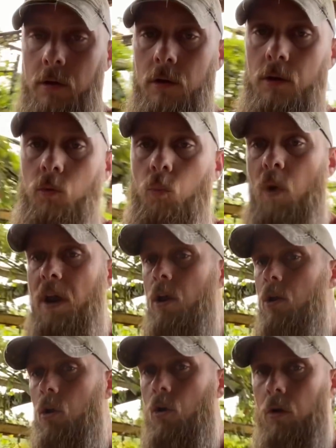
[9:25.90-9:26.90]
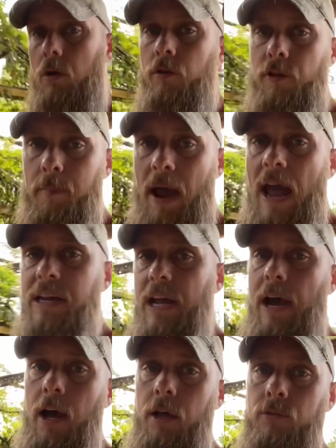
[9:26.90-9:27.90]
We're the bad
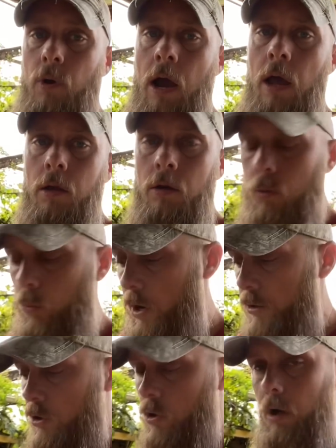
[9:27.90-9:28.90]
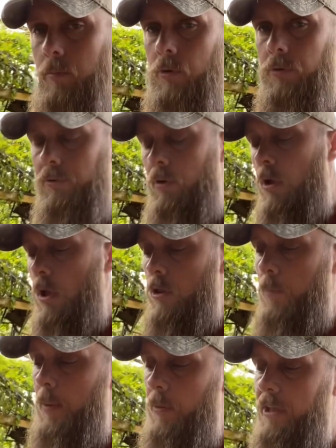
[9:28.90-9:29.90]
guys, right? We're the criminals. The
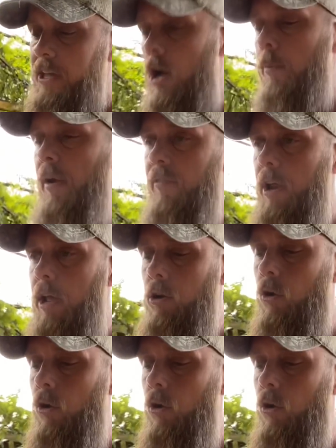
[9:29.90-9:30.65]
people that get up every day and go to